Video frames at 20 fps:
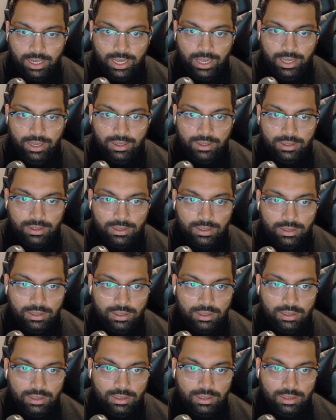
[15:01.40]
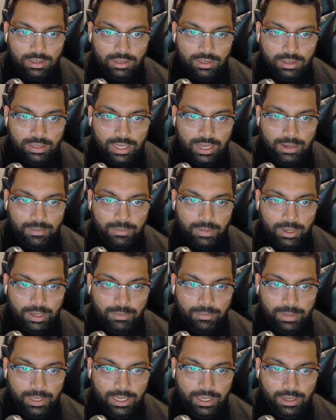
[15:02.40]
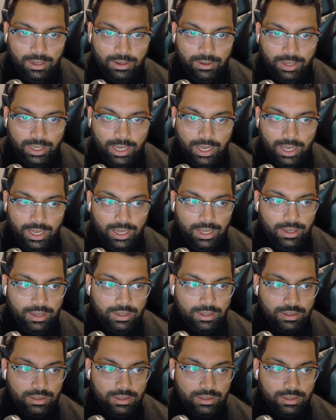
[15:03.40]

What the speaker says: Okay. That might be okay.